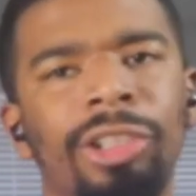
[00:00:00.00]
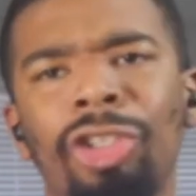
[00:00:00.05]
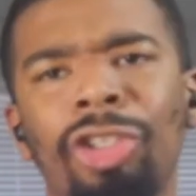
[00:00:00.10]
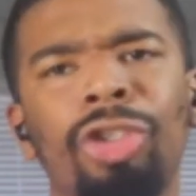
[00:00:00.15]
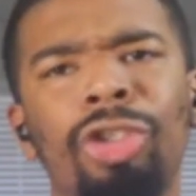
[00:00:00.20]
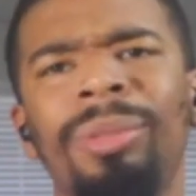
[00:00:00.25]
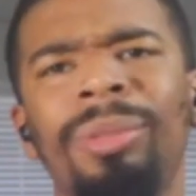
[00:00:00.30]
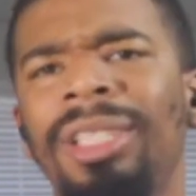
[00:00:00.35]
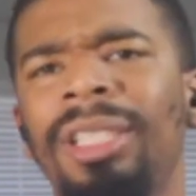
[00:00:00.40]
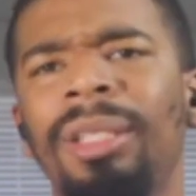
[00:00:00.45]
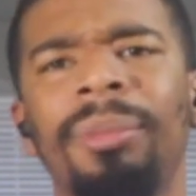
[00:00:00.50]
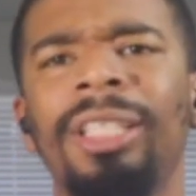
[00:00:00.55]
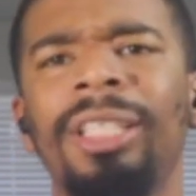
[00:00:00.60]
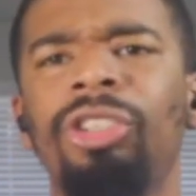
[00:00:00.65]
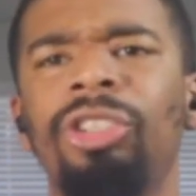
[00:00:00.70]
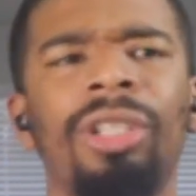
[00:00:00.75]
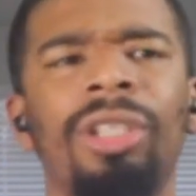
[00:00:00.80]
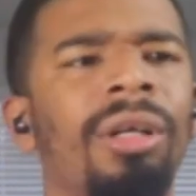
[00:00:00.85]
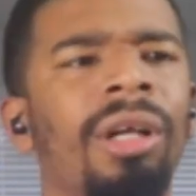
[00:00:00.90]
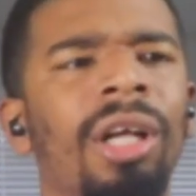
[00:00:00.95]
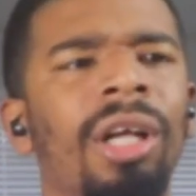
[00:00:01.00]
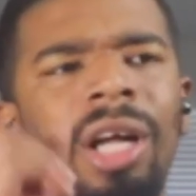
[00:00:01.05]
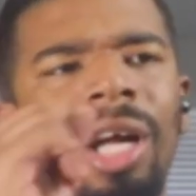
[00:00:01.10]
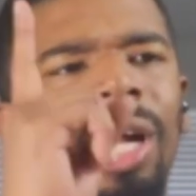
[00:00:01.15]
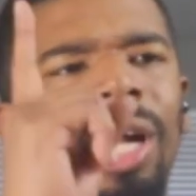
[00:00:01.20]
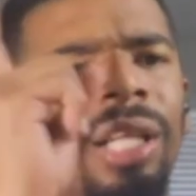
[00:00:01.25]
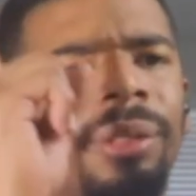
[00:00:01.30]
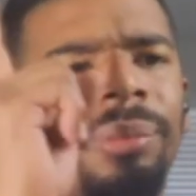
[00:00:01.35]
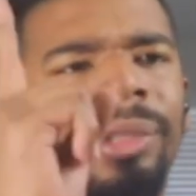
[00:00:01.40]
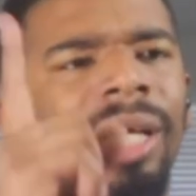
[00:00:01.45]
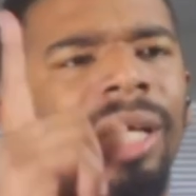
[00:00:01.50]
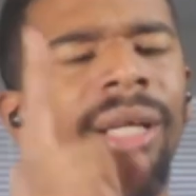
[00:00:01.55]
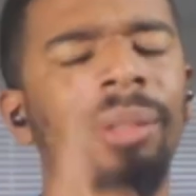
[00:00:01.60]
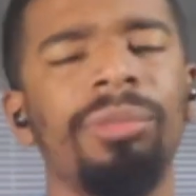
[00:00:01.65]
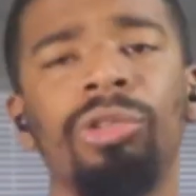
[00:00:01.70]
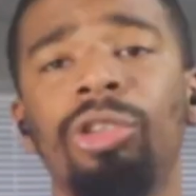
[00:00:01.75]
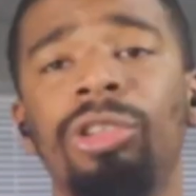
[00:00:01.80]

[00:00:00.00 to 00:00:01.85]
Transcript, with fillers: Social media and Patreon, all up top.